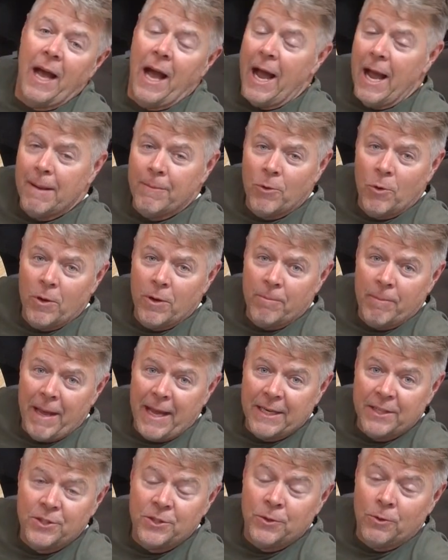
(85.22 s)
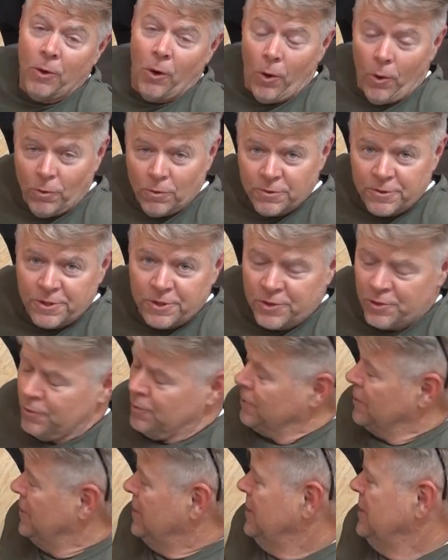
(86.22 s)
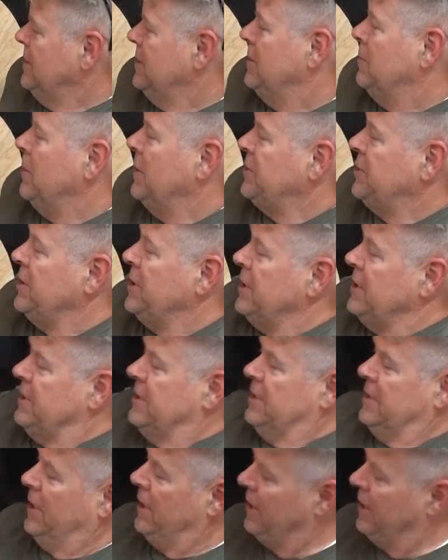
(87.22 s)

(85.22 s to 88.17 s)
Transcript: I'm going back to old school, which is